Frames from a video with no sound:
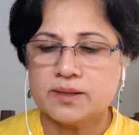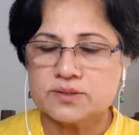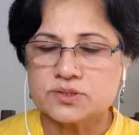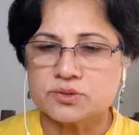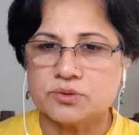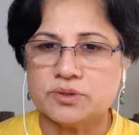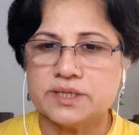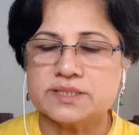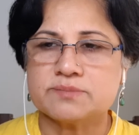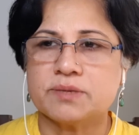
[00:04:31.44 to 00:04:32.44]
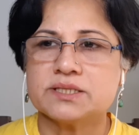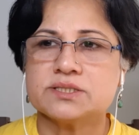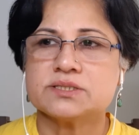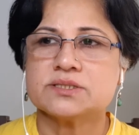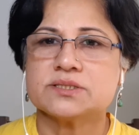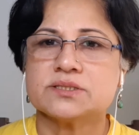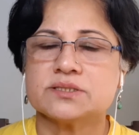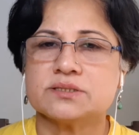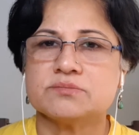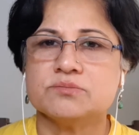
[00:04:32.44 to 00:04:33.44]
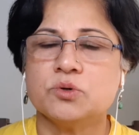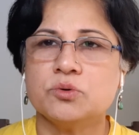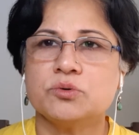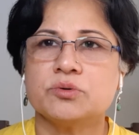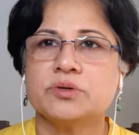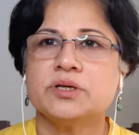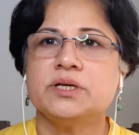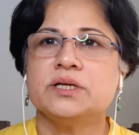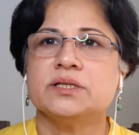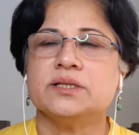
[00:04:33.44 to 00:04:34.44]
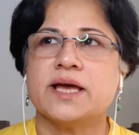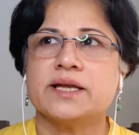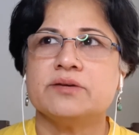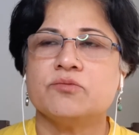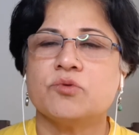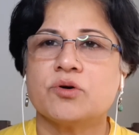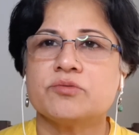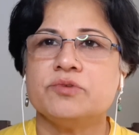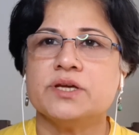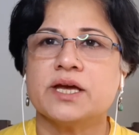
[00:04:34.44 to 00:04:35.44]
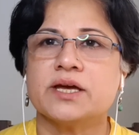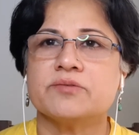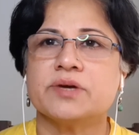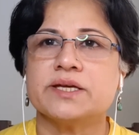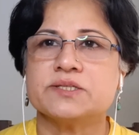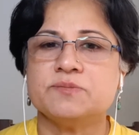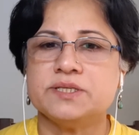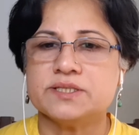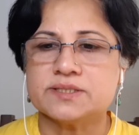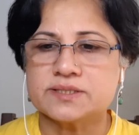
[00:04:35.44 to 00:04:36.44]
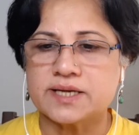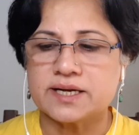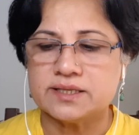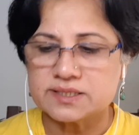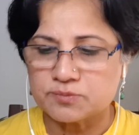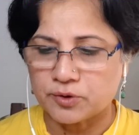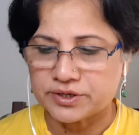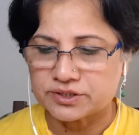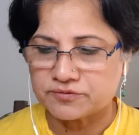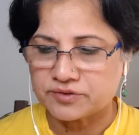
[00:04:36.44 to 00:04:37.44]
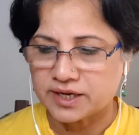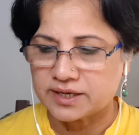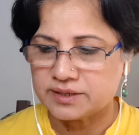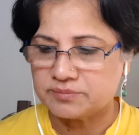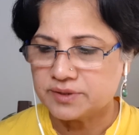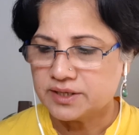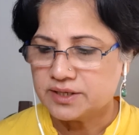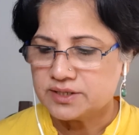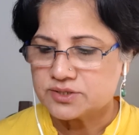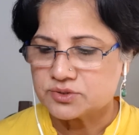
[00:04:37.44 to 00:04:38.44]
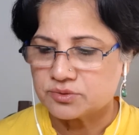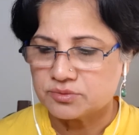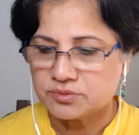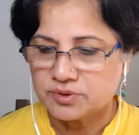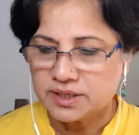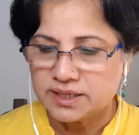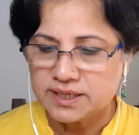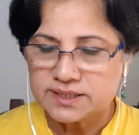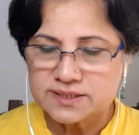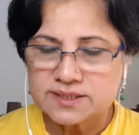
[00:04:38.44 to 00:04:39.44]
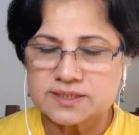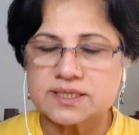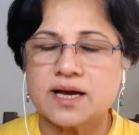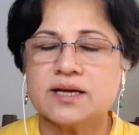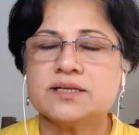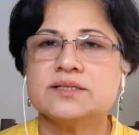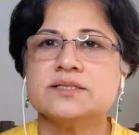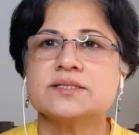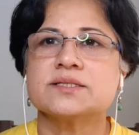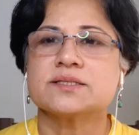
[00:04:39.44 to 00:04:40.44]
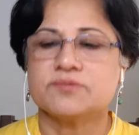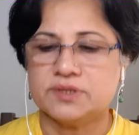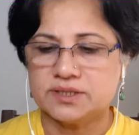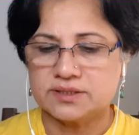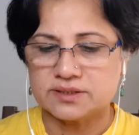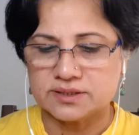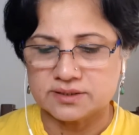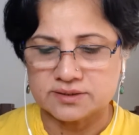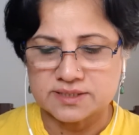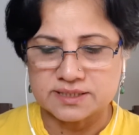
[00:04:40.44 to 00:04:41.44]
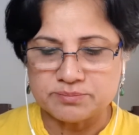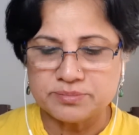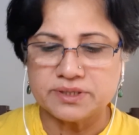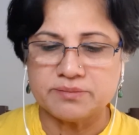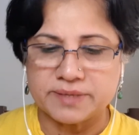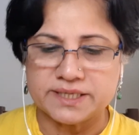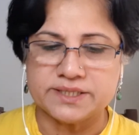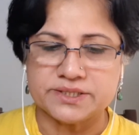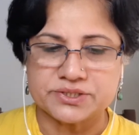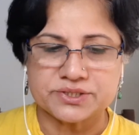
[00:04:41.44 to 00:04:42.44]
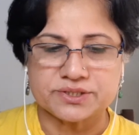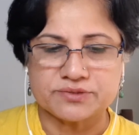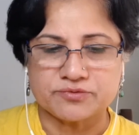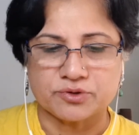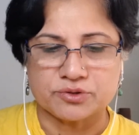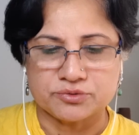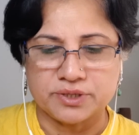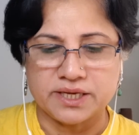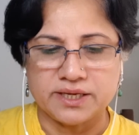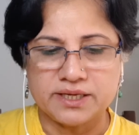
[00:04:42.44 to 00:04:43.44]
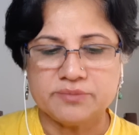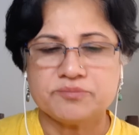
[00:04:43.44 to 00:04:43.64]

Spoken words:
So it is much more than what we have experienced at this point of time. So let us start this with a simple meditation for today,